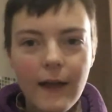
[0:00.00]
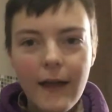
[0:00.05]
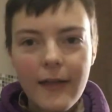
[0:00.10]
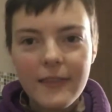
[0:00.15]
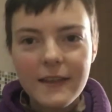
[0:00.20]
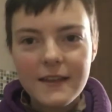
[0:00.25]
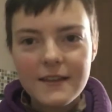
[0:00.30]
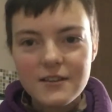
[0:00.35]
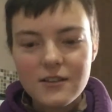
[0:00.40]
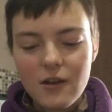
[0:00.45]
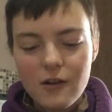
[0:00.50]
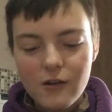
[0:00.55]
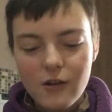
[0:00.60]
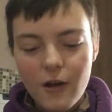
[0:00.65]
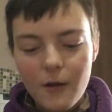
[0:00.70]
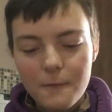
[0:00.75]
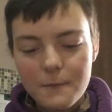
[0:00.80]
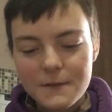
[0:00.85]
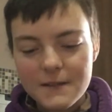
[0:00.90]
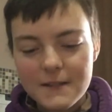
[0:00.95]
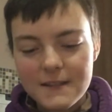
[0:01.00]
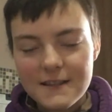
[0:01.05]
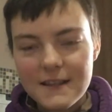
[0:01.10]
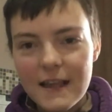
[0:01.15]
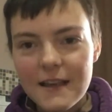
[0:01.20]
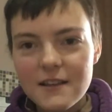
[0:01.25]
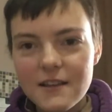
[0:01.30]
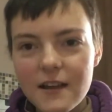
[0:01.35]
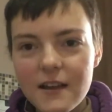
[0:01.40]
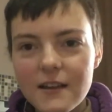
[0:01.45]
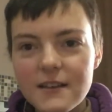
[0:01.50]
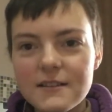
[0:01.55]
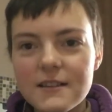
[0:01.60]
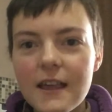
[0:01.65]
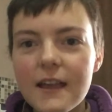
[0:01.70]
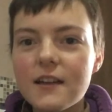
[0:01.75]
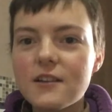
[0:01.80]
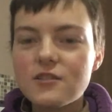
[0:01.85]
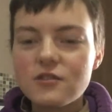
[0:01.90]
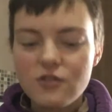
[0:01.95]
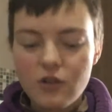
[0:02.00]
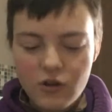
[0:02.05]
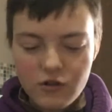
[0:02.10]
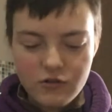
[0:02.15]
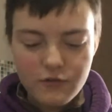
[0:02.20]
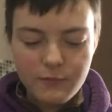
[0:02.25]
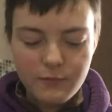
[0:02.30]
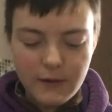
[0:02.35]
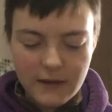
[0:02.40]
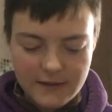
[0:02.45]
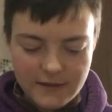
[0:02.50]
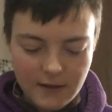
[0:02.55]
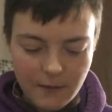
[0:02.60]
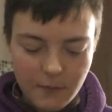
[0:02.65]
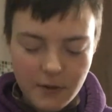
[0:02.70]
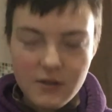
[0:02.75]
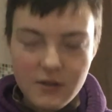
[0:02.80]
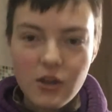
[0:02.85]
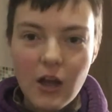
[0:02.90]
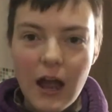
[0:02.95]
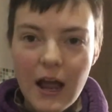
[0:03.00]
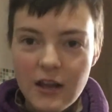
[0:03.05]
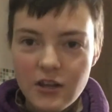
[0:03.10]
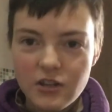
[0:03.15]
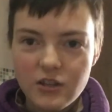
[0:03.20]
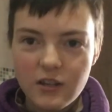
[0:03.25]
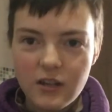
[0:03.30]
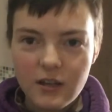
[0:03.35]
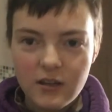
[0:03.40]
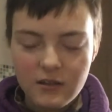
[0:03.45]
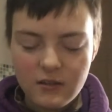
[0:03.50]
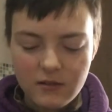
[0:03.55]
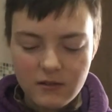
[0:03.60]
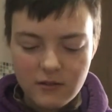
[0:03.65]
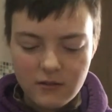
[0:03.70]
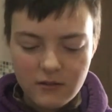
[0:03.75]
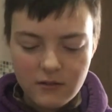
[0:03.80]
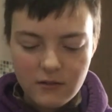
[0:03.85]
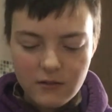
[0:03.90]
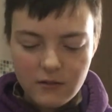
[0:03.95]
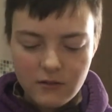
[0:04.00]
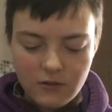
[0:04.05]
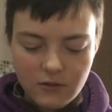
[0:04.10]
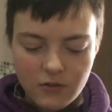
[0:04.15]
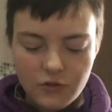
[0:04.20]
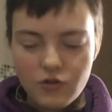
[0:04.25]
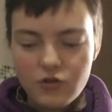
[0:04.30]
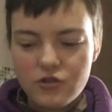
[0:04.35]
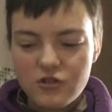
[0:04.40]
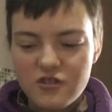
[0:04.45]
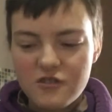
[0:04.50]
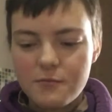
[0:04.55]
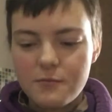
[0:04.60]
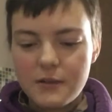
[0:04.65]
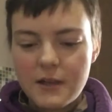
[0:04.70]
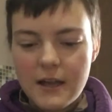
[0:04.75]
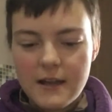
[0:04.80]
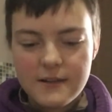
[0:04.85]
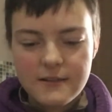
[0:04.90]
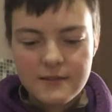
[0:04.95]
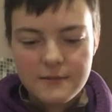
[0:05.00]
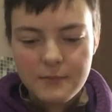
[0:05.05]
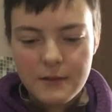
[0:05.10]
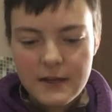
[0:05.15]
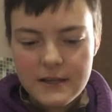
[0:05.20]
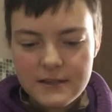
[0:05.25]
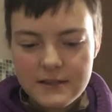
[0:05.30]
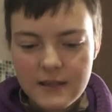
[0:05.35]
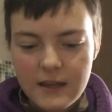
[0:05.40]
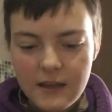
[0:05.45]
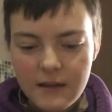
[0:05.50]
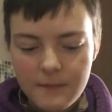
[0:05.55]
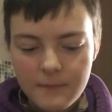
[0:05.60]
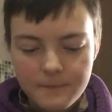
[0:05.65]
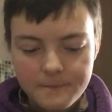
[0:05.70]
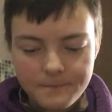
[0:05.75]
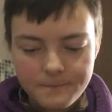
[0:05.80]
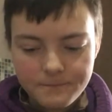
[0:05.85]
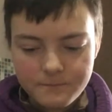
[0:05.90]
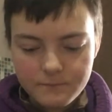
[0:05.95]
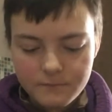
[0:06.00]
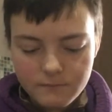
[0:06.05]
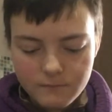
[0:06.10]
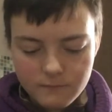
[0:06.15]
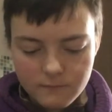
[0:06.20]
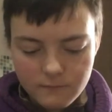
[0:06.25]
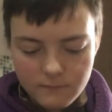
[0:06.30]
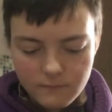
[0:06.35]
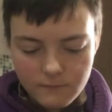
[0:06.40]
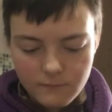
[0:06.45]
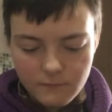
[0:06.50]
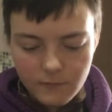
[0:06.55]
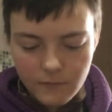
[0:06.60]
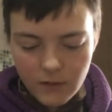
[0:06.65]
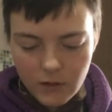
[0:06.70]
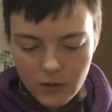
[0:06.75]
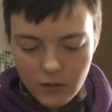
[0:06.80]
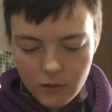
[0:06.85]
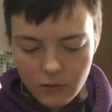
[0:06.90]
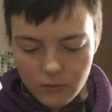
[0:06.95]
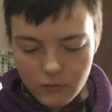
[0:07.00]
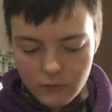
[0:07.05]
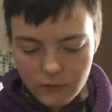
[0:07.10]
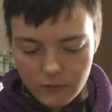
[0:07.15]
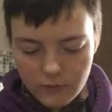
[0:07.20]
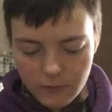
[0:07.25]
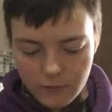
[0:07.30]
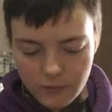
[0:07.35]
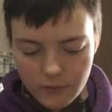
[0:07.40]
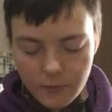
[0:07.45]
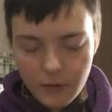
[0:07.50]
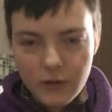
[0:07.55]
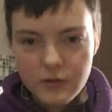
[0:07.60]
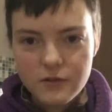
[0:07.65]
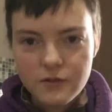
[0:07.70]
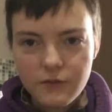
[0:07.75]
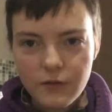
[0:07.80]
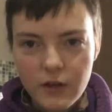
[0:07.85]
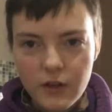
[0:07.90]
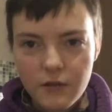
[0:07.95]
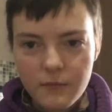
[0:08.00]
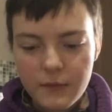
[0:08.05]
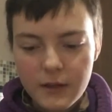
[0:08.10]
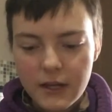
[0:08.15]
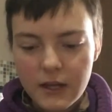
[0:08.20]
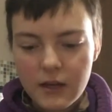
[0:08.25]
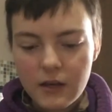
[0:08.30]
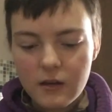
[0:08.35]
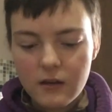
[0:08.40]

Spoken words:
I think it's called composite. It's like a sort of plastic, but it's not actually just plastic. Oh, I don't want the box to fall off me.